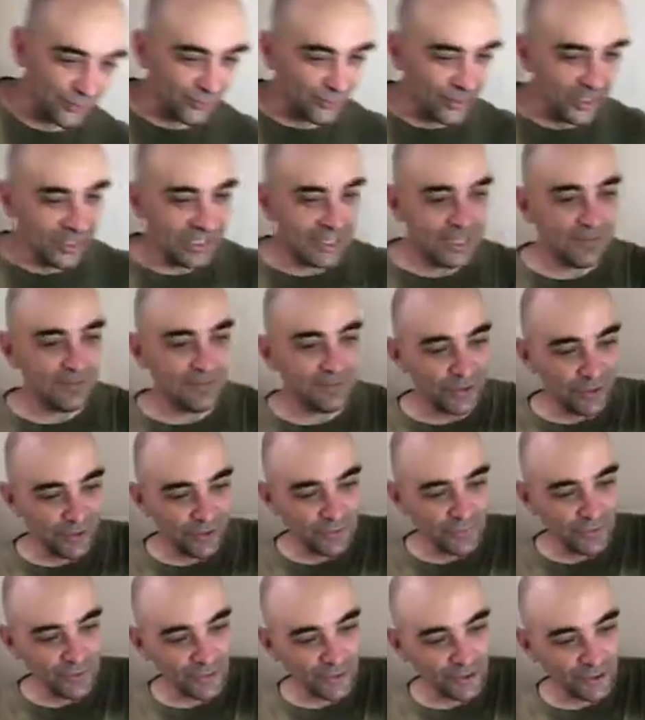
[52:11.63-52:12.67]
really
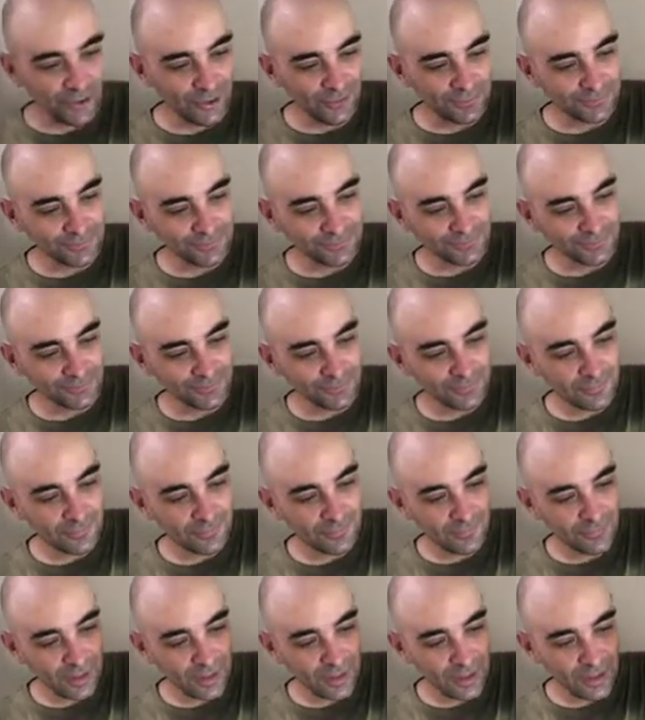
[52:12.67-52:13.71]
beautiful,
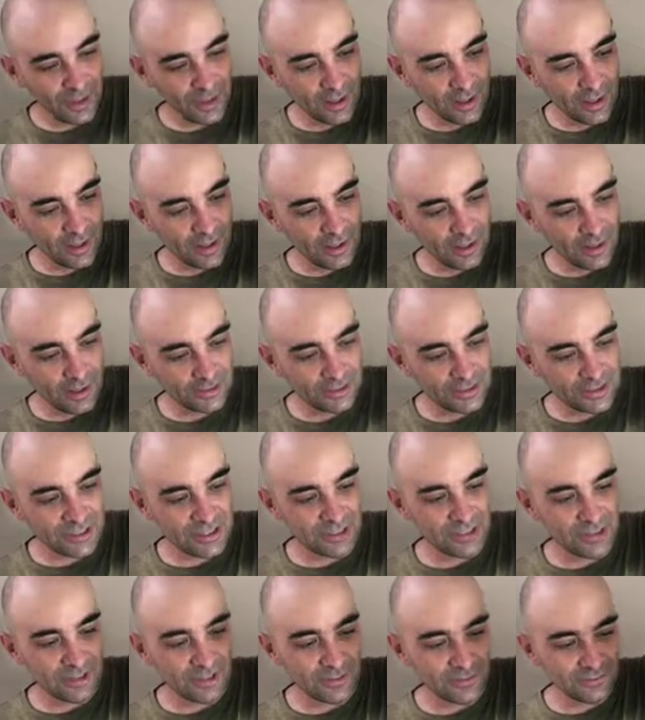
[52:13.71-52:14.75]
I'm just
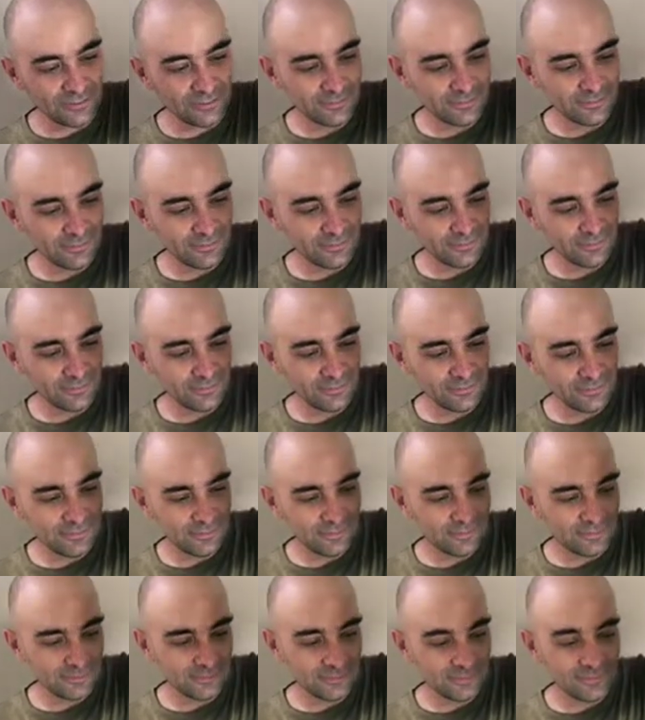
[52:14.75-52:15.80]
gonna
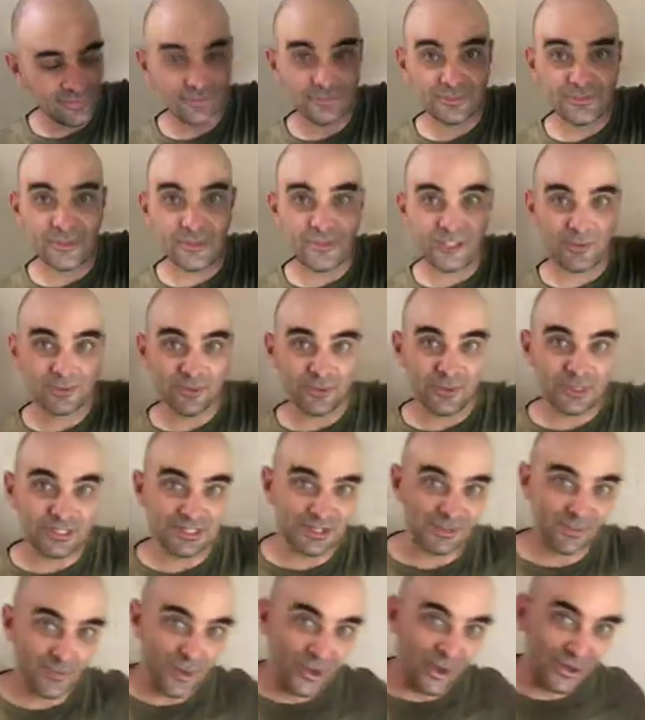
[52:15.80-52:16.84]
use up the
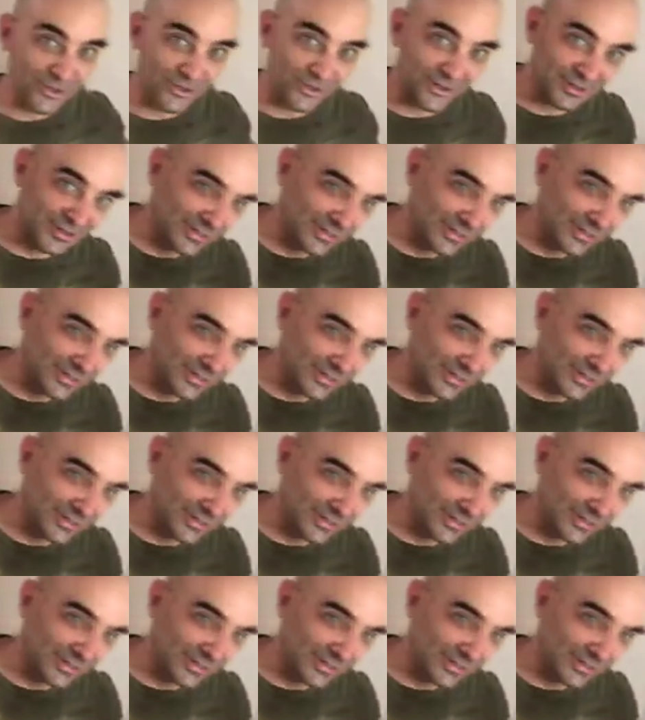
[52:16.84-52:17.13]
rest of the water